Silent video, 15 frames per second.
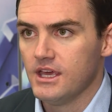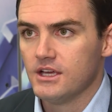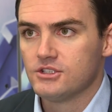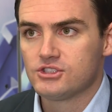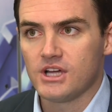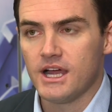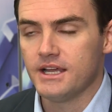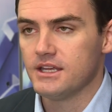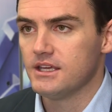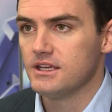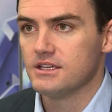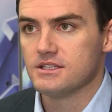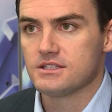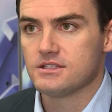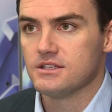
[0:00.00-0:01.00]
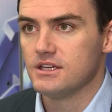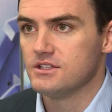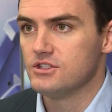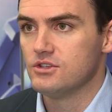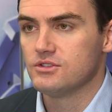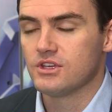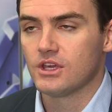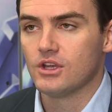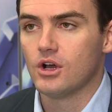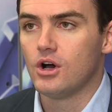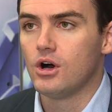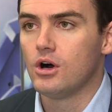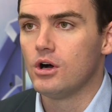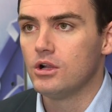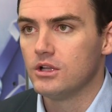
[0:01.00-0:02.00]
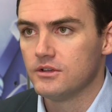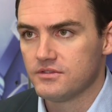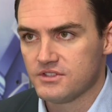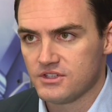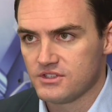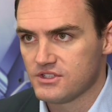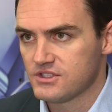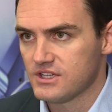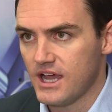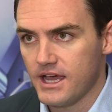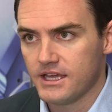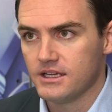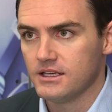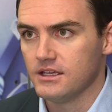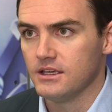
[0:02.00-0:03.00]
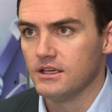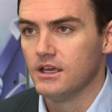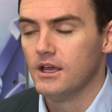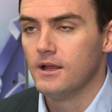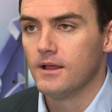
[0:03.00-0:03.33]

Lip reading: China is using an all-of-society